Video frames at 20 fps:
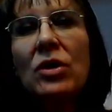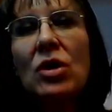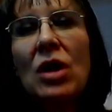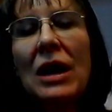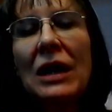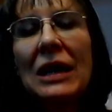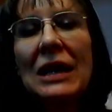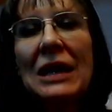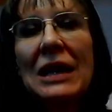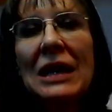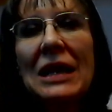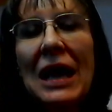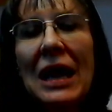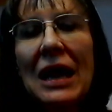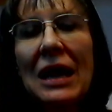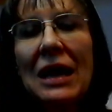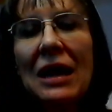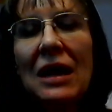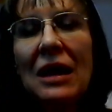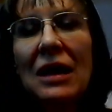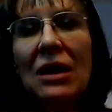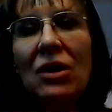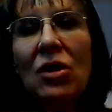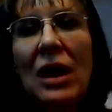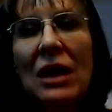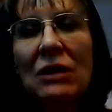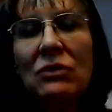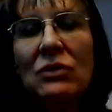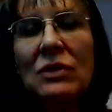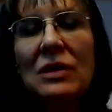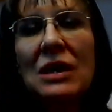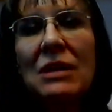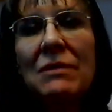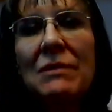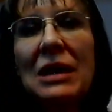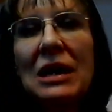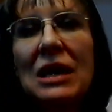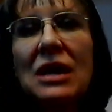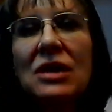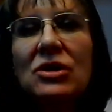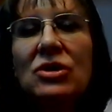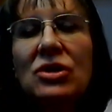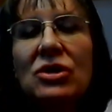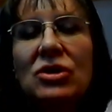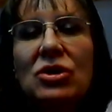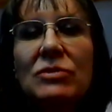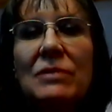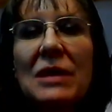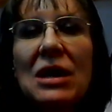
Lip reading: they're not going to interact with any medications